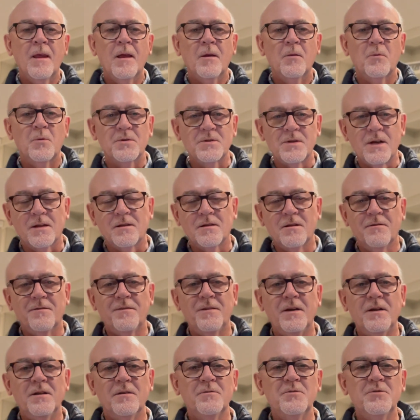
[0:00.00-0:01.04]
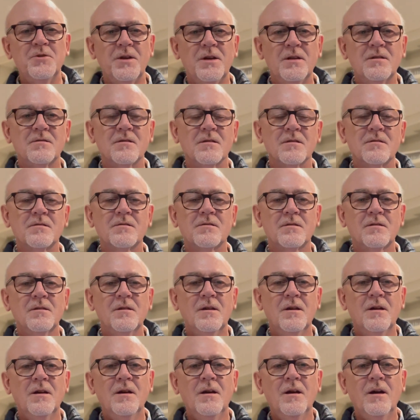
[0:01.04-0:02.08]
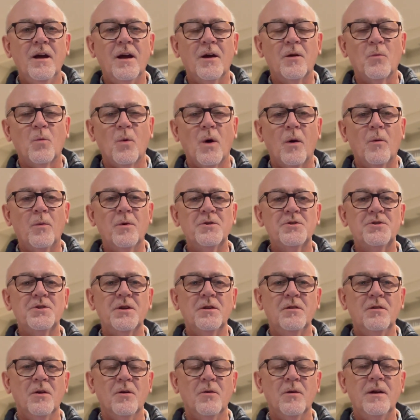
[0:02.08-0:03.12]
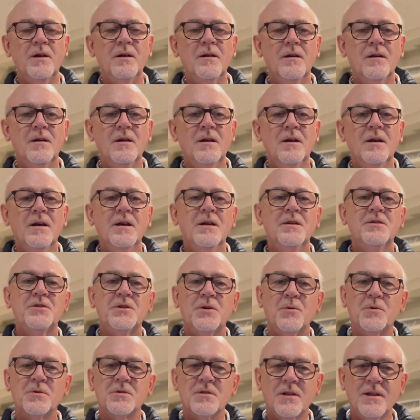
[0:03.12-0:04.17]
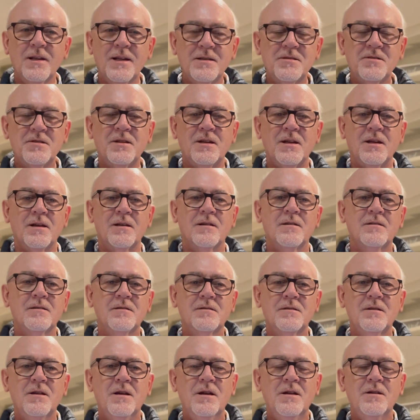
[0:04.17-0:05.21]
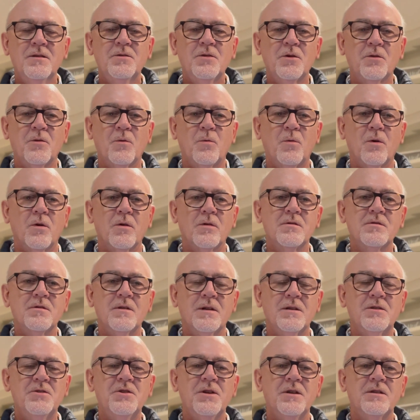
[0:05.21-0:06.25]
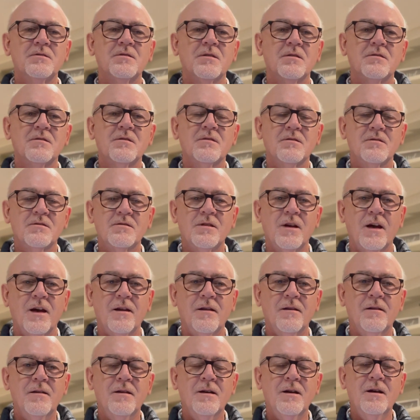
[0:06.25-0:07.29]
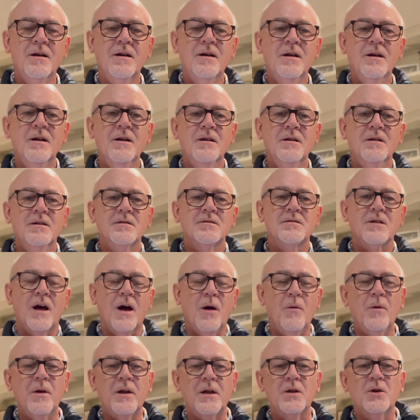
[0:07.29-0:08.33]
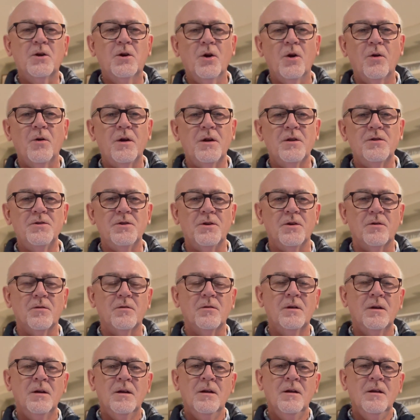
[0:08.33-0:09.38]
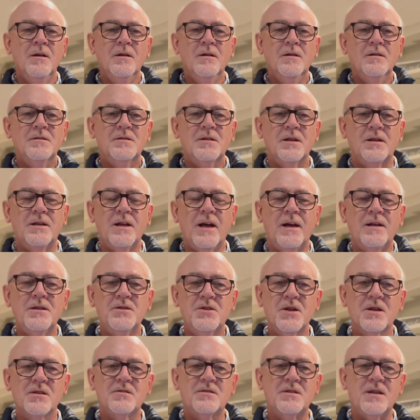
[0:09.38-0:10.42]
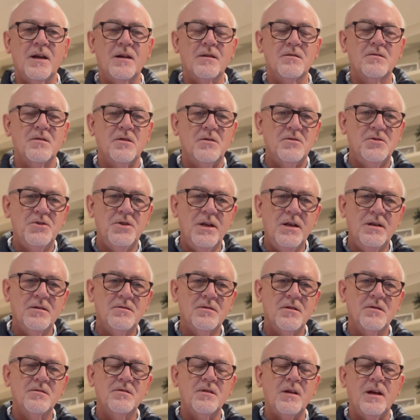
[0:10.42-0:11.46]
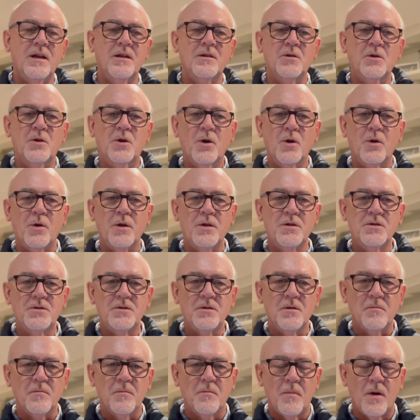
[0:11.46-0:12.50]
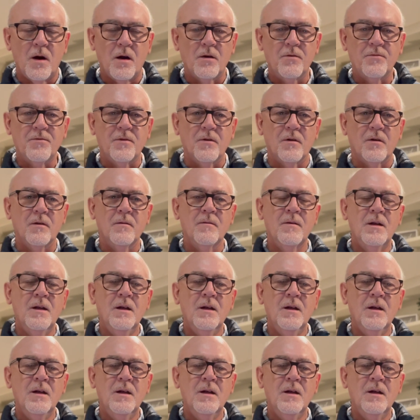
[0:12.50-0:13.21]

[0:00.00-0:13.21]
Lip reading: was at the feet of Jesus. And what was she doing? She was listening to the words that Jesus said. So I want to encourage you today, just as Jesus encouraged Martha